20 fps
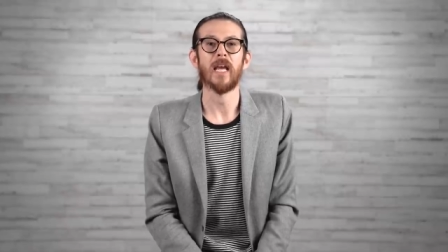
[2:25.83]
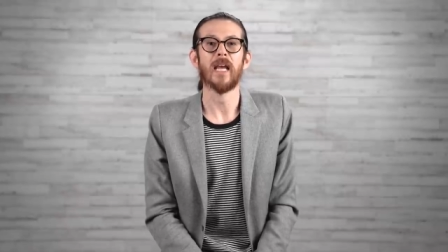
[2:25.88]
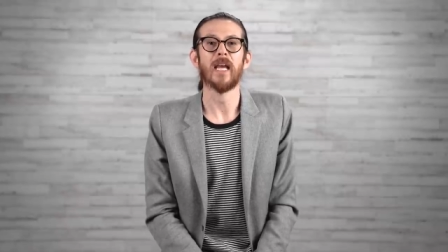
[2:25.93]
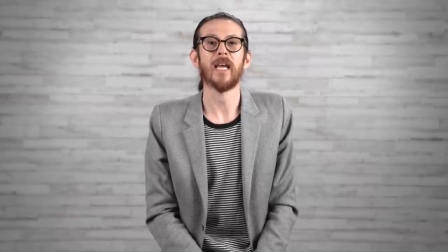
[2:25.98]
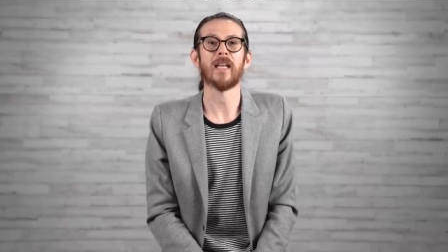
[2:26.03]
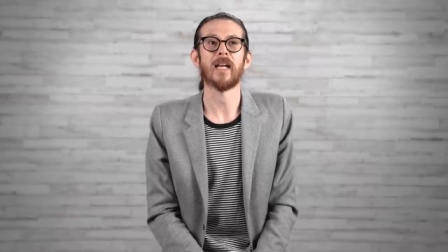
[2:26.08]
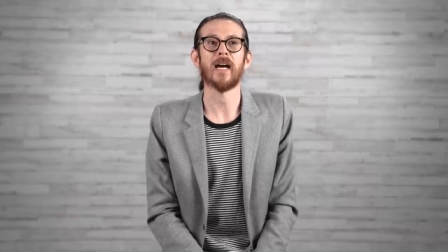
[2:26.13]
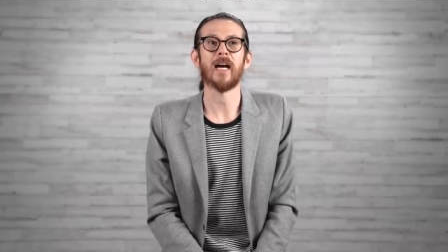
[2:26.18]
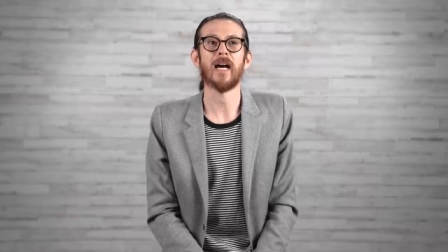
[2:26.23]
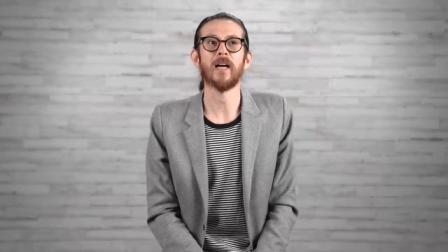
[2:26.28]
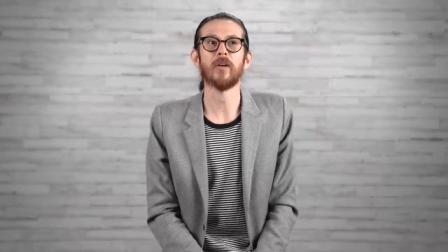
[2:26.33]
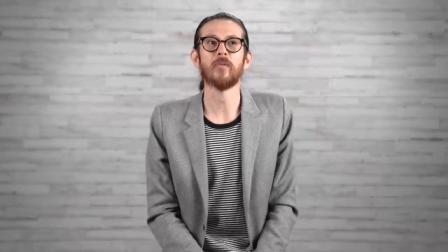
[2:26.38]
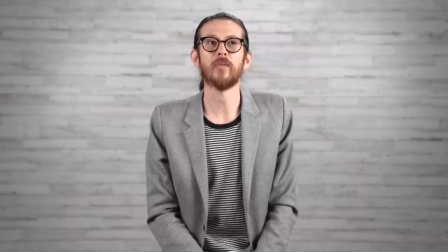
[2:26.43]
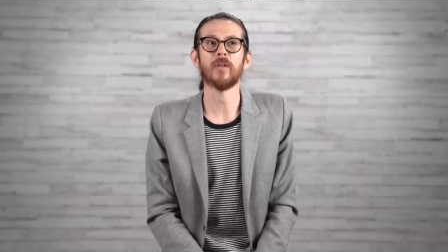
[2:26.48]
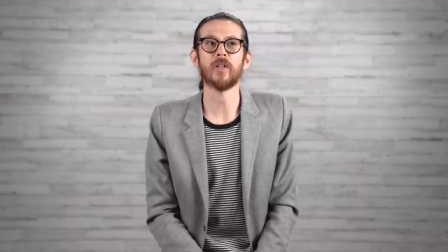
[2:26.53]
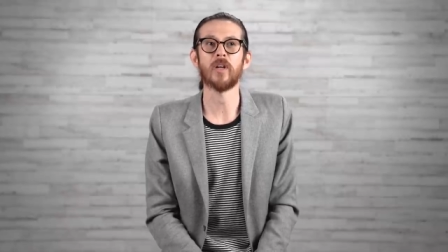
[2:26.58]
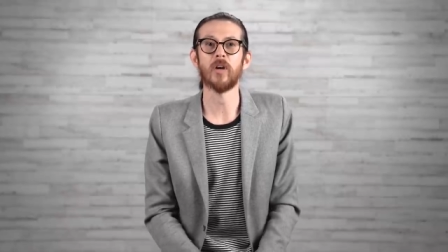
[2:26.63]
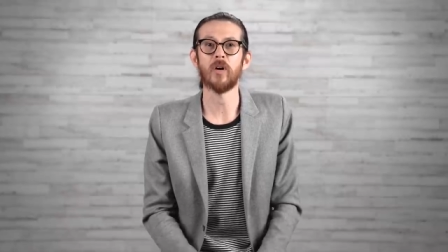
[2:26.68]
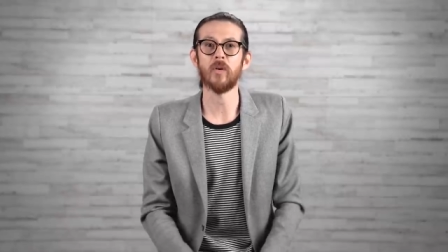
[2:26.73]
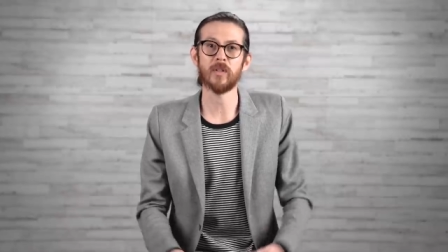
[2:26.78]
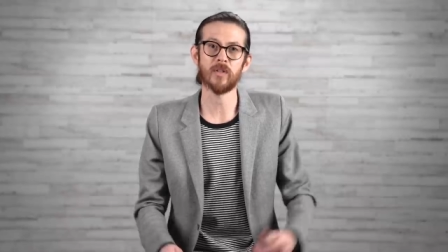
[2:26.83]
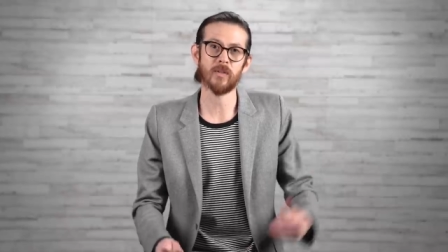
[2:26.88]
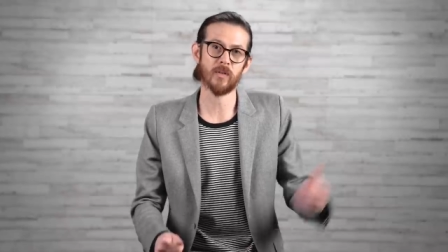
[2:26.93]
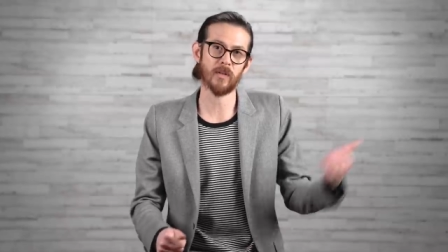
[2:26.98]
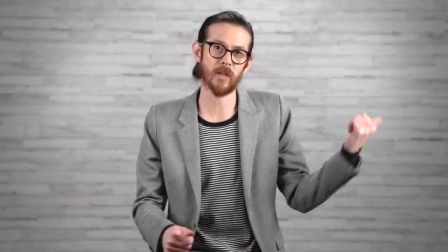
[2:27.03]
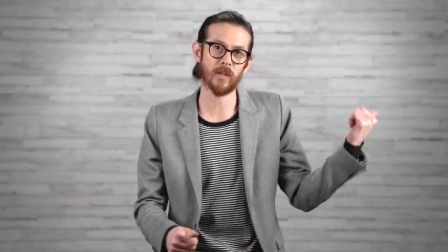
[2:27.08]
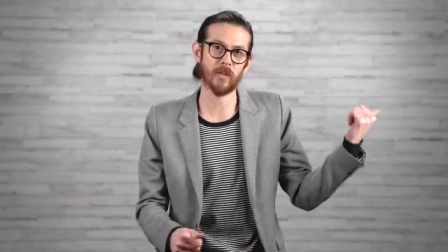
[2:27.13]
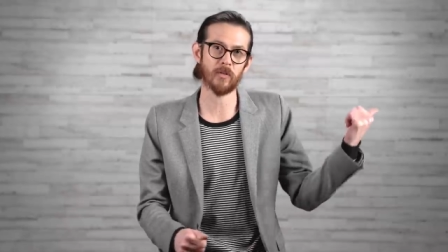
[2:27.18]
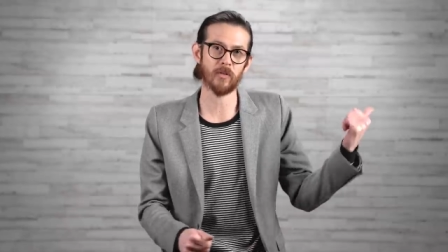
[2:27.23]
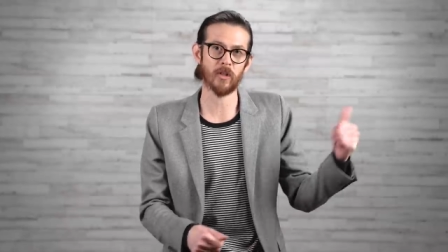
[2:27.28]
and I would go into
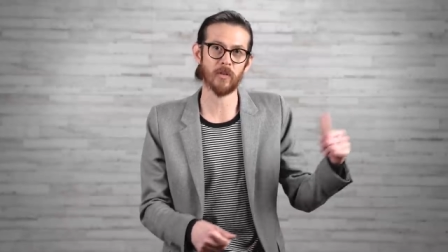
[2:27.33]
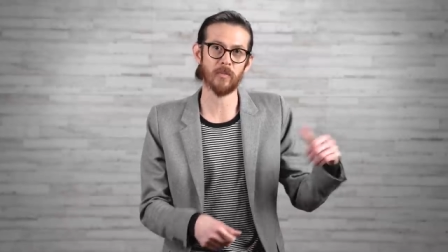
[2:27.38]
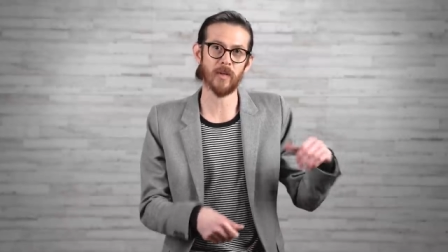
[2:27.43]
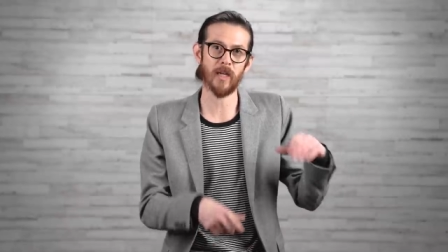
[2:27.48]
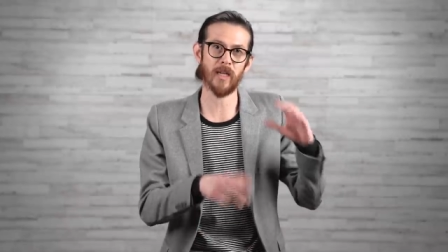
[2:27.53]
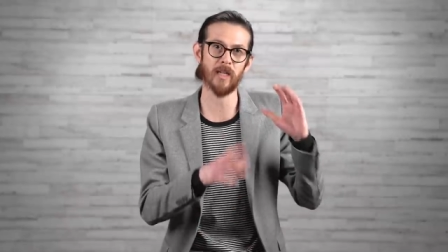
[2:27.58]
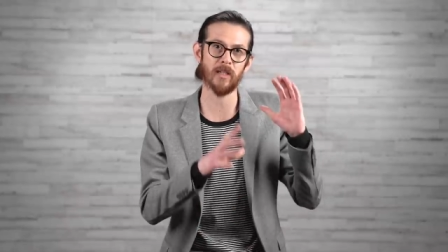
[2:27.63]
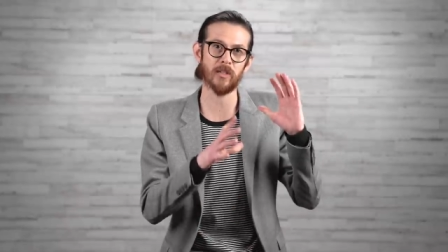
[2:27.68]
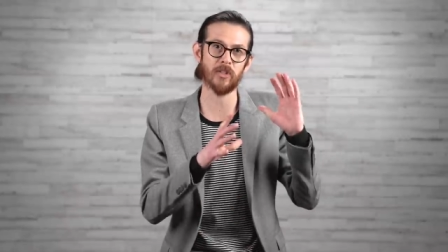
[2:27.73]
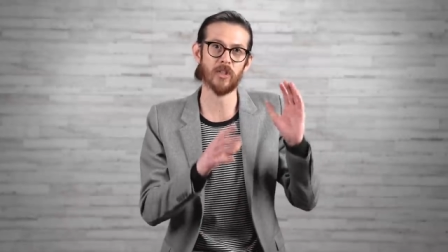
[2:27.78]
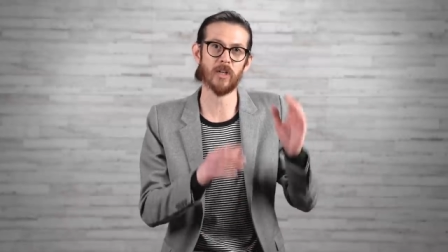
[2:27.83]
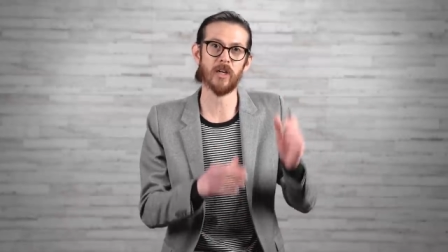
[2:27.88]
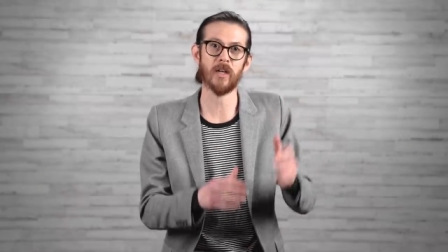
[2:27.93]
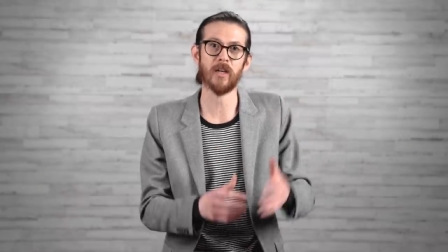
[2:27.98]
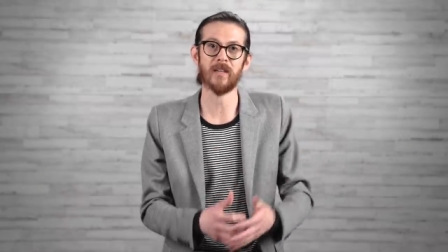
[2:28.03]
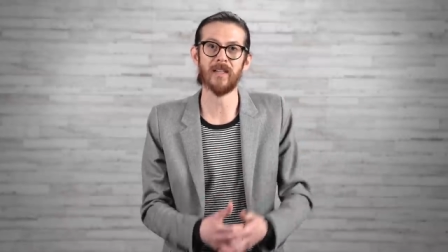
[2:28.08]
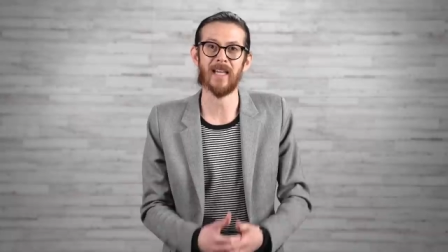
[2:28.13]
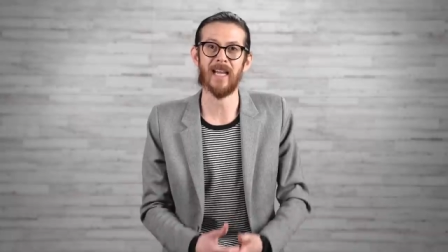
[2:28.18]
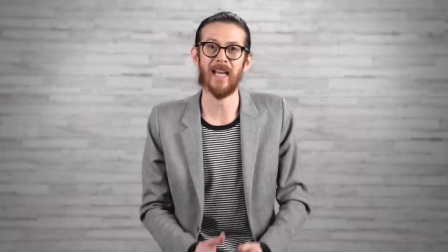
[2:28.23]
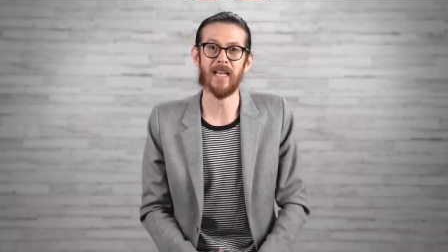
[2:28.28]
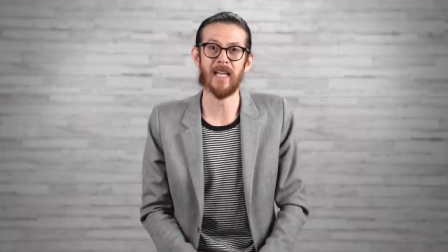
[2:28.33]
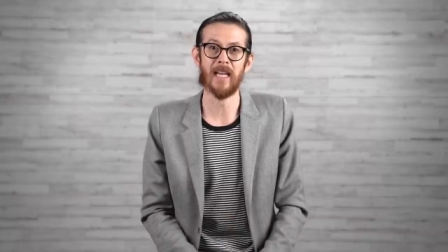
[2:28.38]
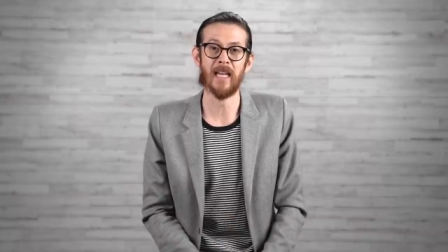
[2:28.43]
another room and chug that,